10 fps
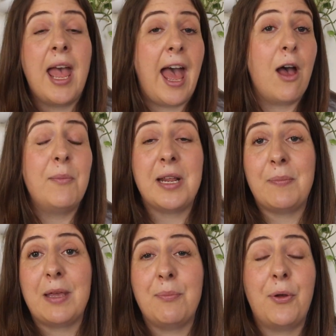how many
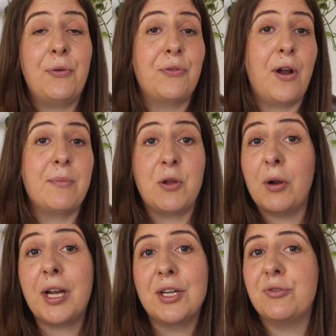people from
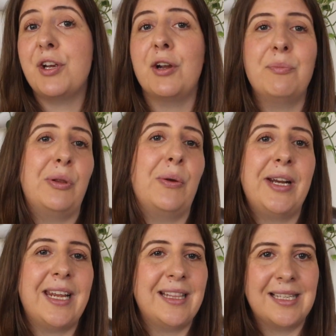your country are
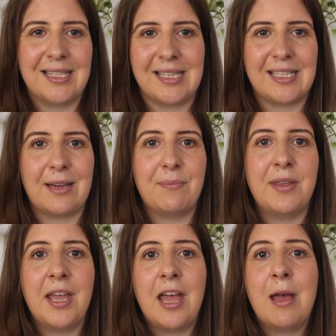employed in the system.